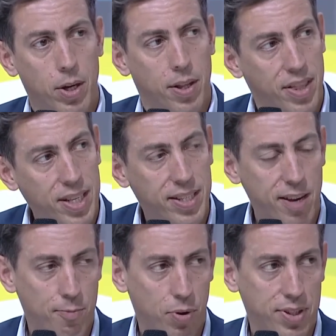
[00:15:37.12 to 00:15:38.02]
this
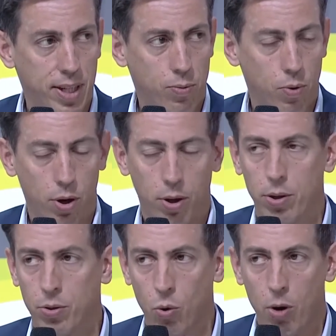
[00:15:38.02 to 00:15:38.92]
Safe Box Network,
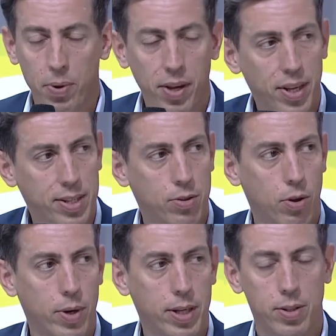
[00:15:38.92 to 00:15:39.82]
dropping their
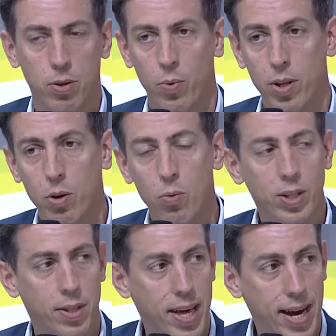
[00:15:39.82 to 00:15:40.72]
stories so we know
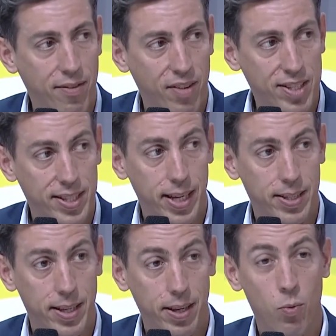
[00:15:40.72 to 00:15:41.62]
what they are
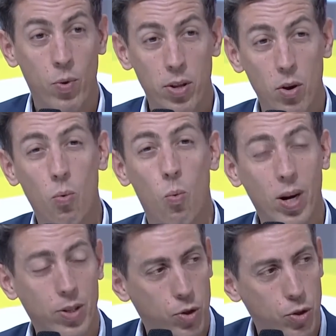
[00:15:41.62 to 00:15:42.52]
investigating, we know
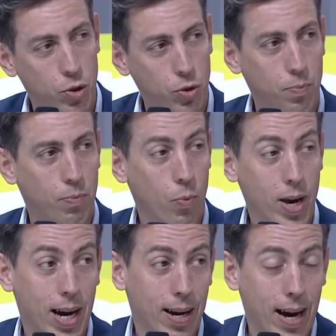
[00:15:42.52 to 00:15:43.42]
what to do, we
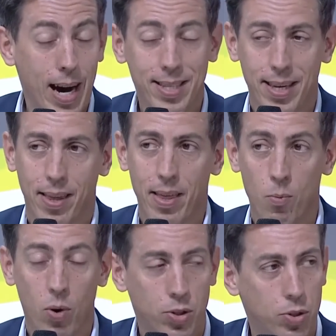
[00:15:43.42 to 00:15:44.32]
are asking them
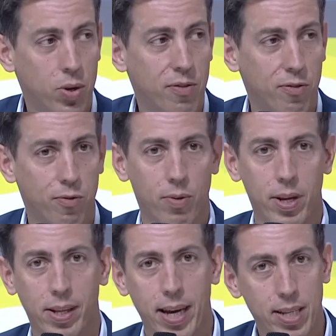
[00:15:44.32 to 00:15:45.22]
what to do if
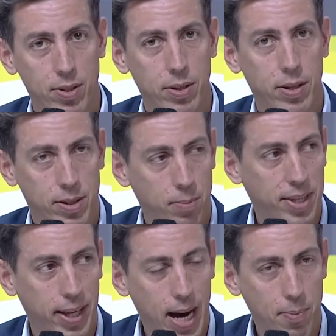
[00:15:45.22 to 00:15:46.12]
in case
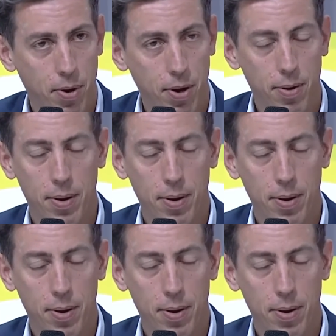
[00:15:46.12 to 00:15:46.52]
something happens.